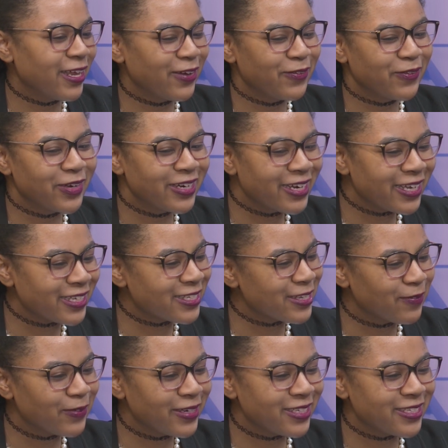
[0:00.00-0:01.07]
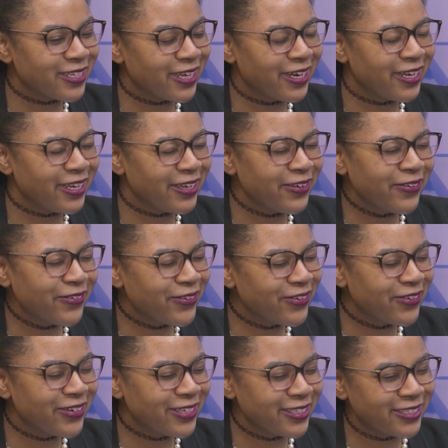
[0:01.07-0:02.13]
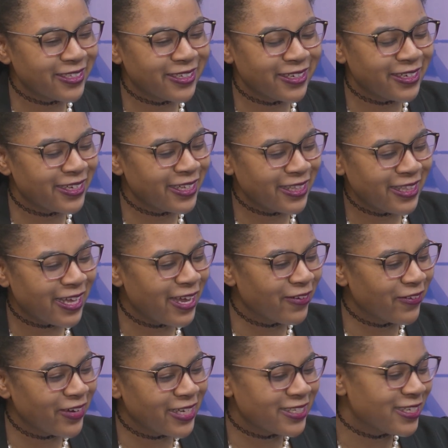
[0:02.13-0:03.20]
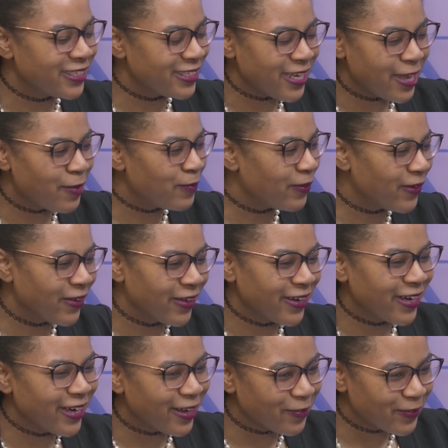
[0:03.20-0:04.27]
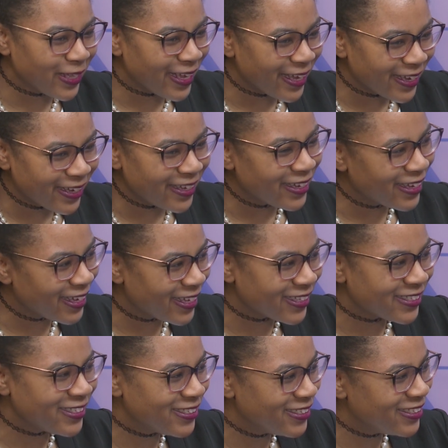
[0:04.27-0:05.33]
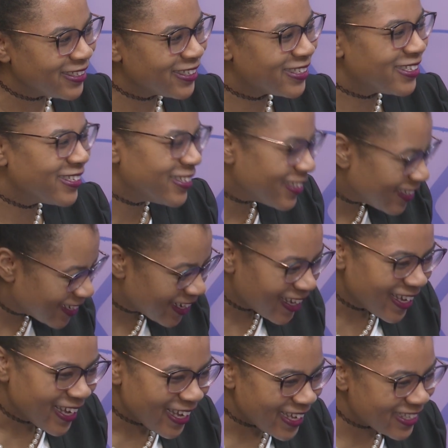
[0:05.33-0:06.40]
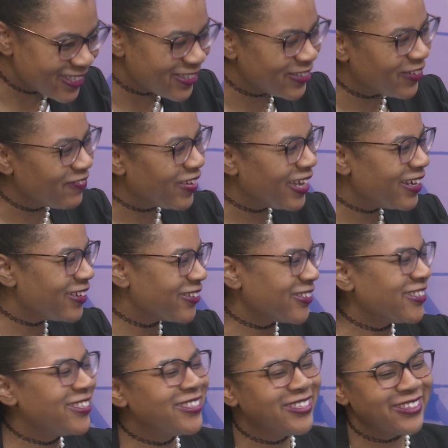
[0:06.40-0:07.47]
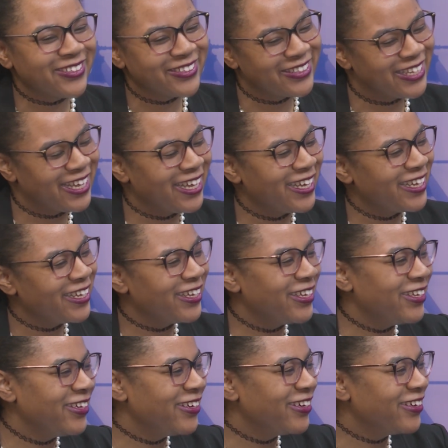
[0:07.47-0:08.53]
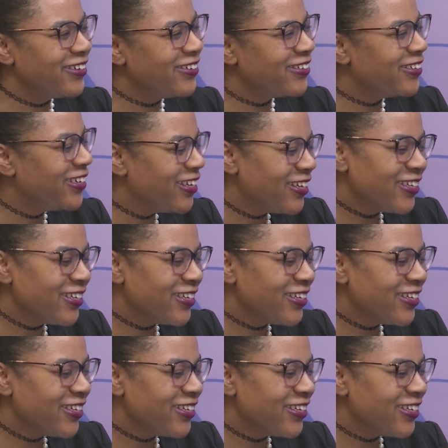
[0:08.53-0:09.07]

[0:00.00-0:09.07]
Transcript: And one day somebody said, Ew, you need to get that rice at tampon. And I'm like, it's what? just it's tomato stew, like mm-hmm. you know.